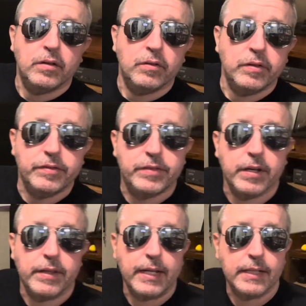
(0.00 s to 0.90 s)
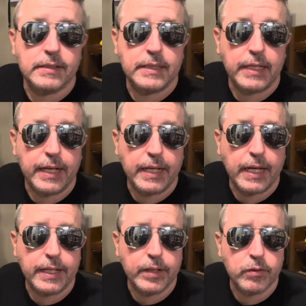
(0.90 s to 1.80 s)
We've done the STA
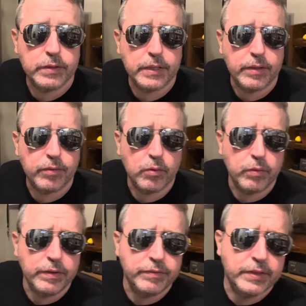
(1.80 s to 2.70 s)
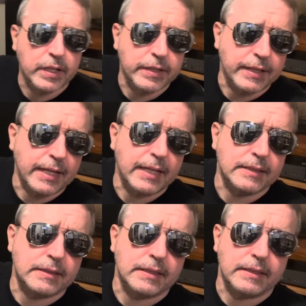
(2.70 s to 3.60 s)
90 receiver, we've done the
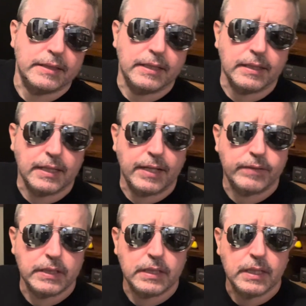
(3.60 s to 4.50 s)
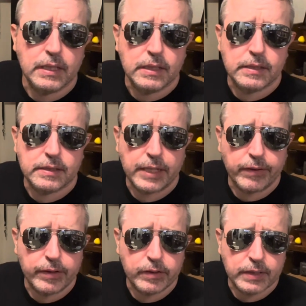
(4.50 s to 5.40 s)
SCT 11
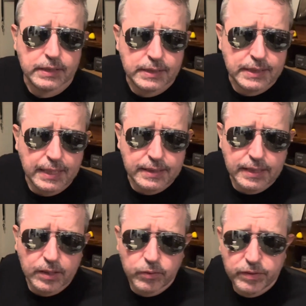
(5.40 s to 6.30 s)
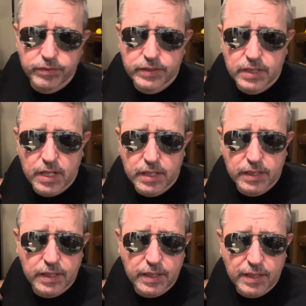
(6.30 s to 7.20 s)
stereo cassette deck, we've
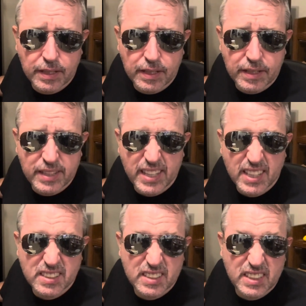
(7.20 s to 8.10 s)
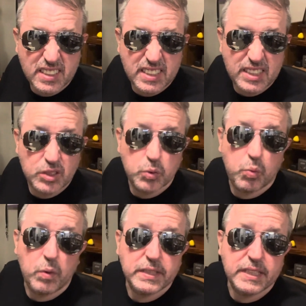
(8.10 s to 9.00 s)
done the SCT
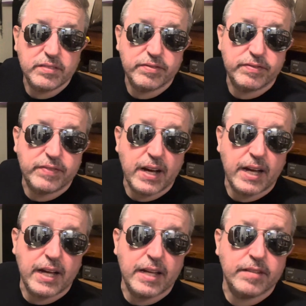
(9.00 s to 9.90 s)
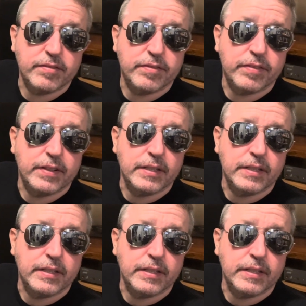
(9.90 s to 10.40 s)
25